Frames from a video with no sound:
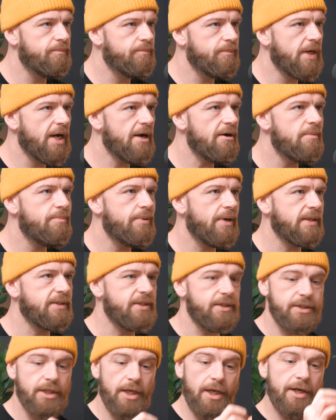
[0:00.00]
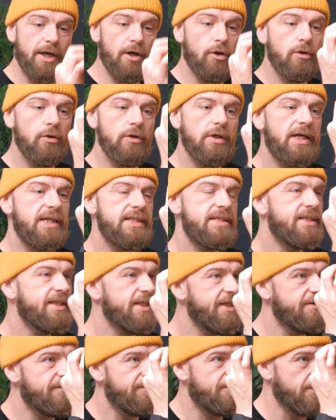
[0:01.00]
chiropractors, and all I
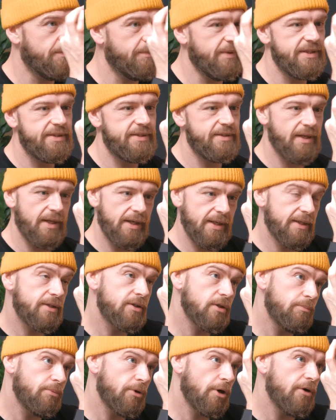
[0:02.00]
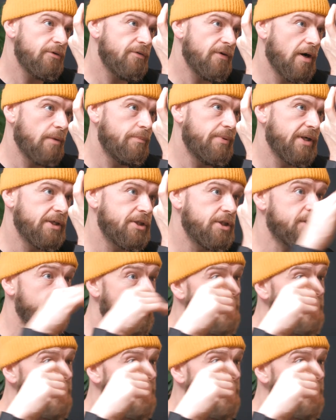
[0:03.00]
see of them is a little profile pictures,